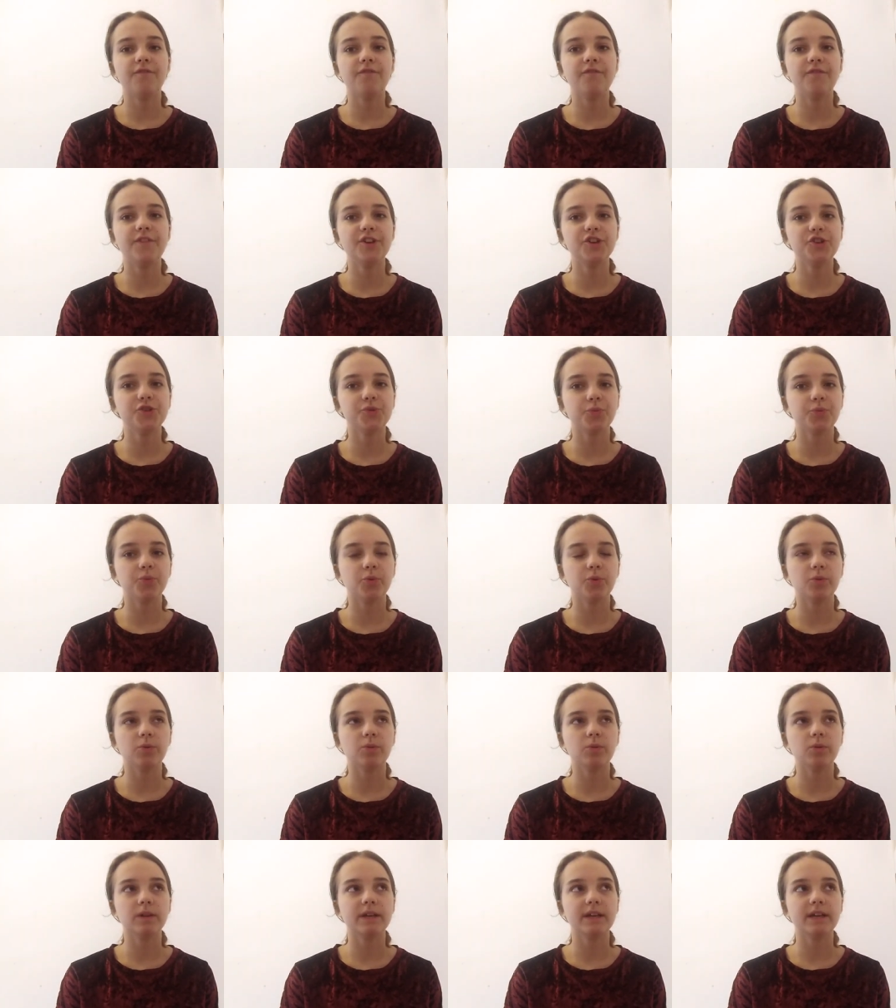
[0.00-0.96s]

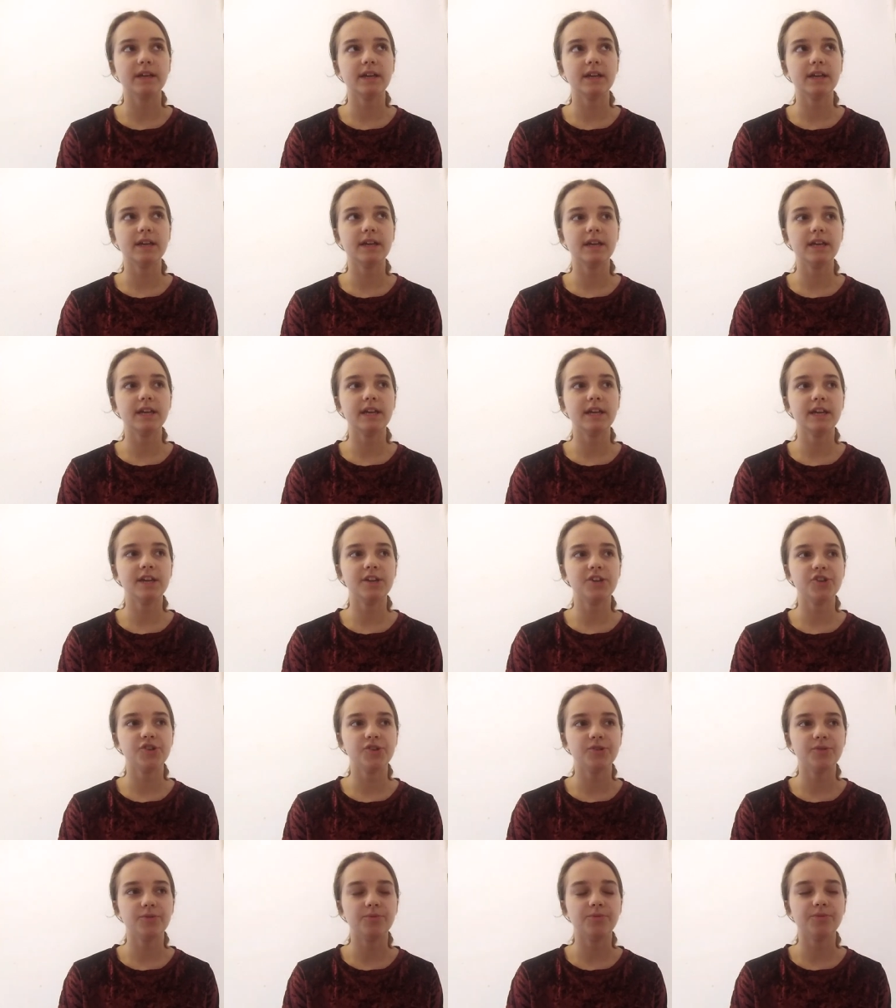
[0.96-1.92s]
visual
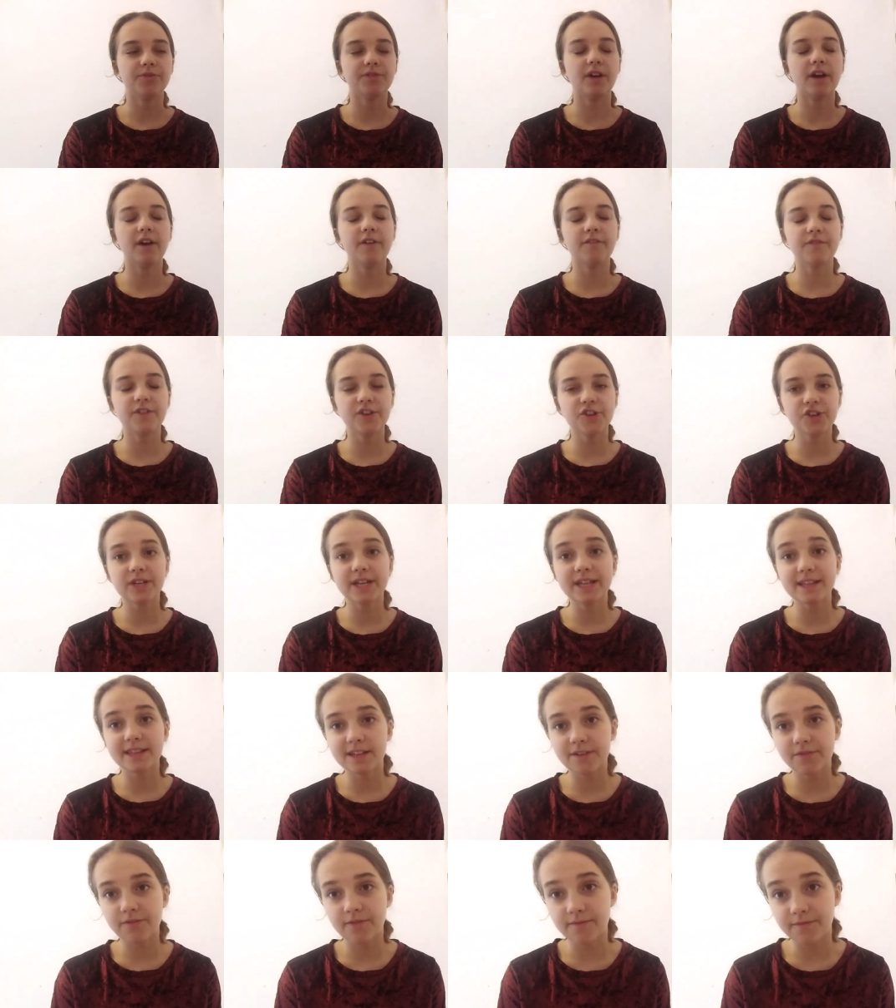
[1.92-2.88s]
issues. Vision is
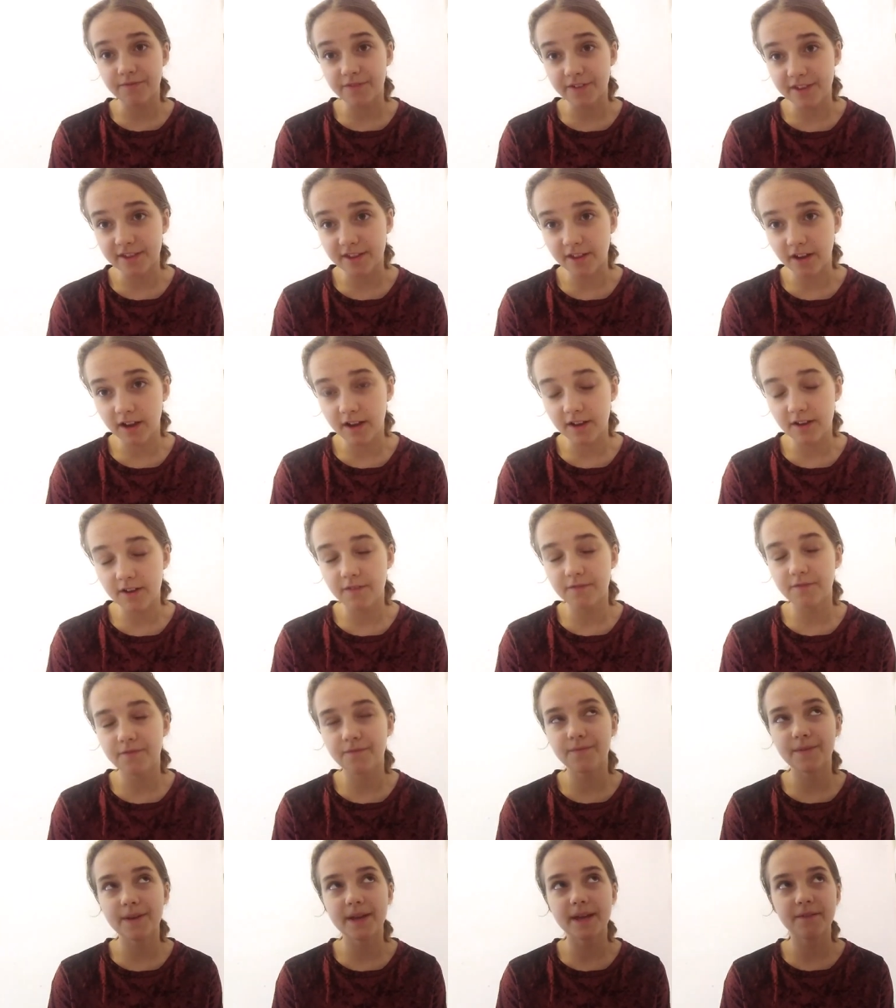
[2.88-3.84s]
different for sight.
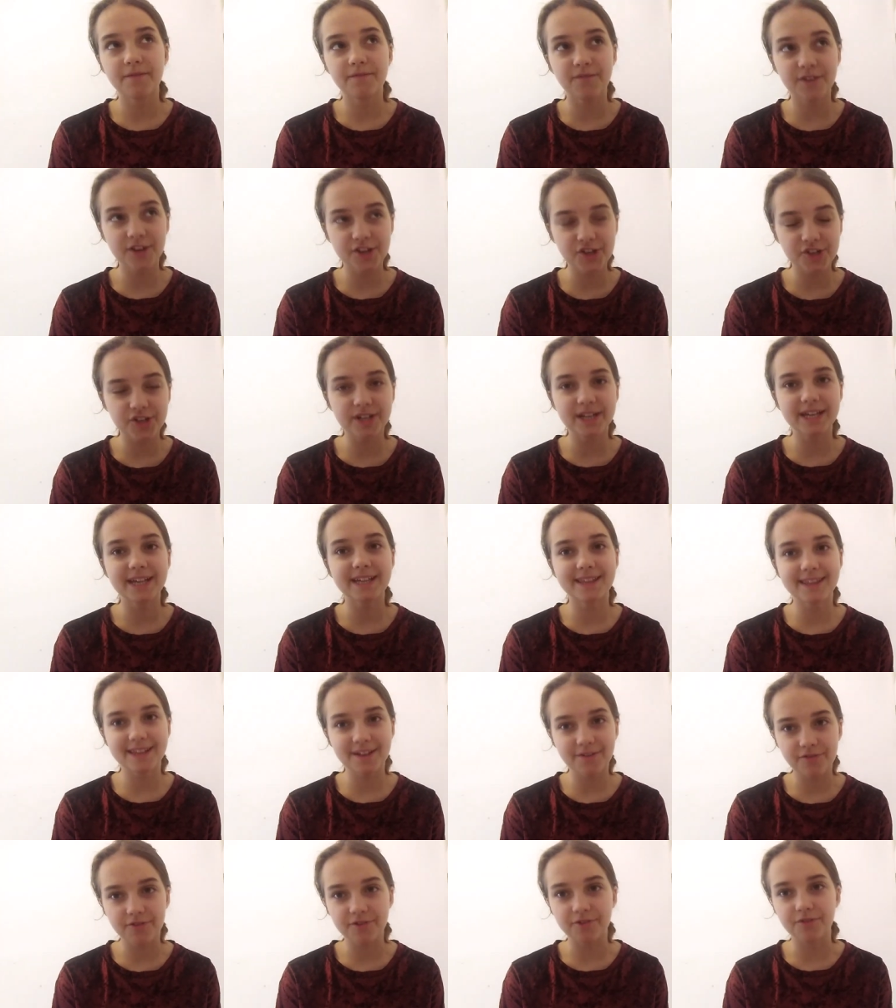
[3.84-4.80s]
Vision is
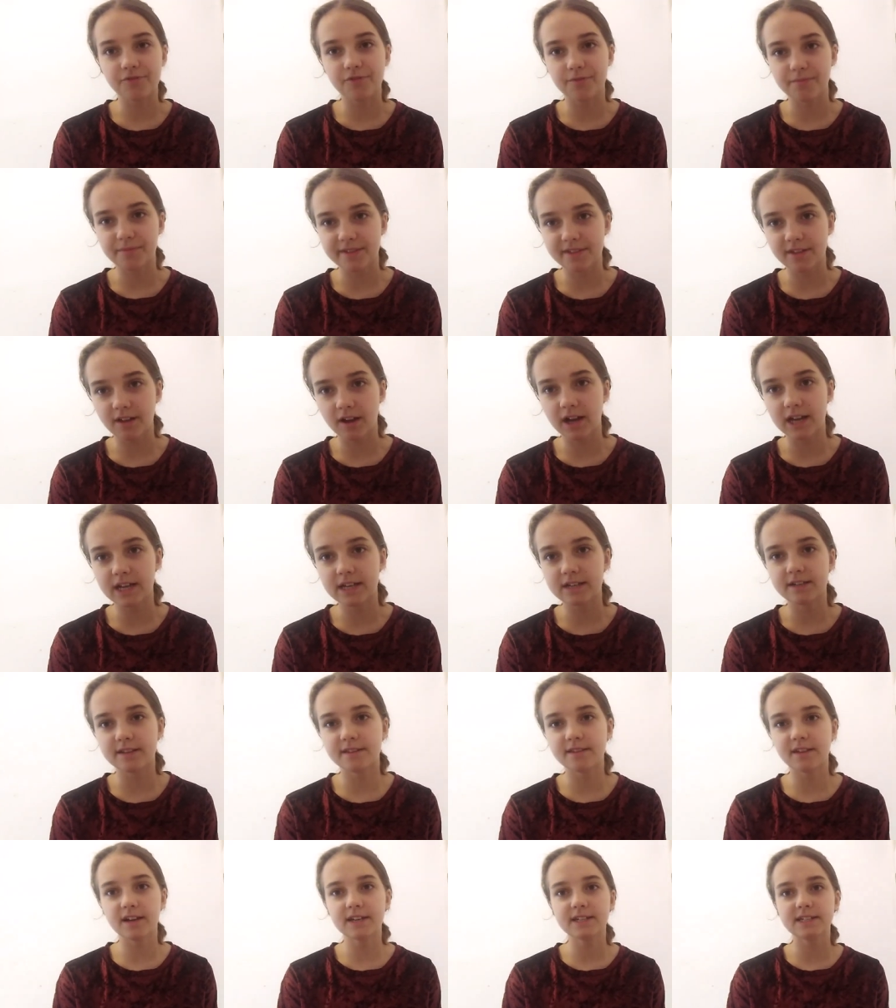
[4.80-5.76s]
different from sight.
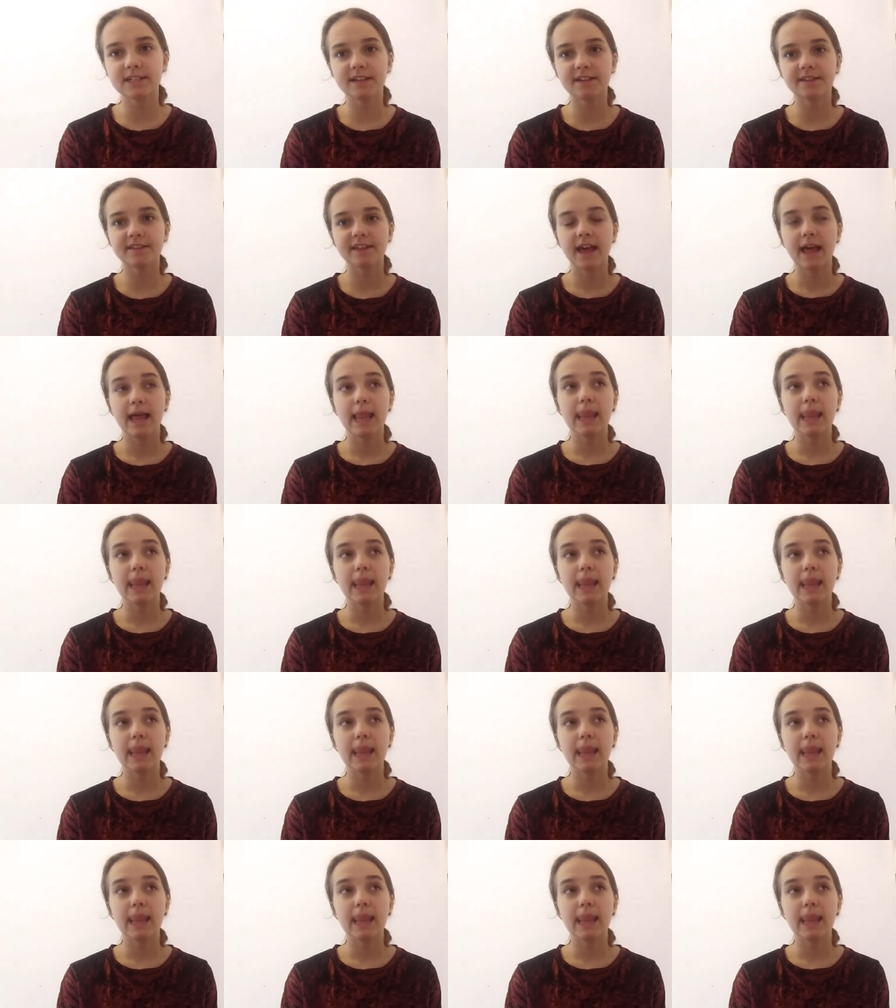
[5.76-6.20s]
Sight is